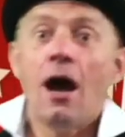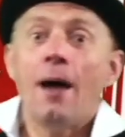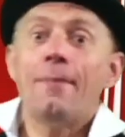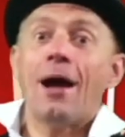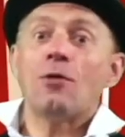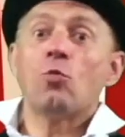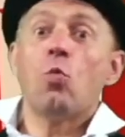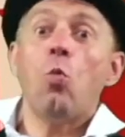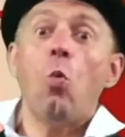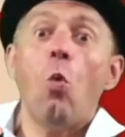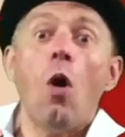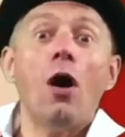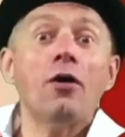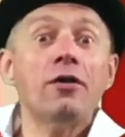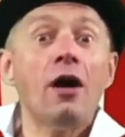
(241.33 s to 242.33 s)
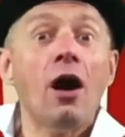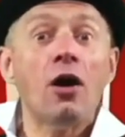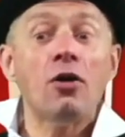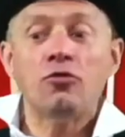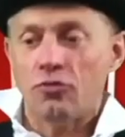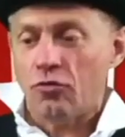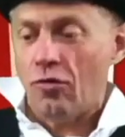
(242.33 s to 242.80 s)
about
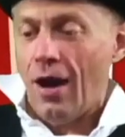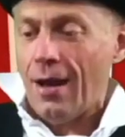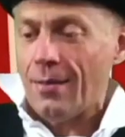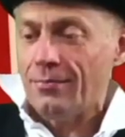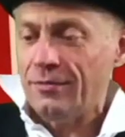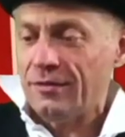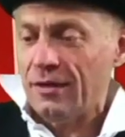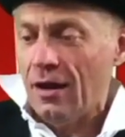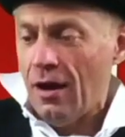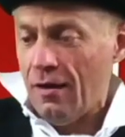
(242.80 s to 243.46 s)
100 grams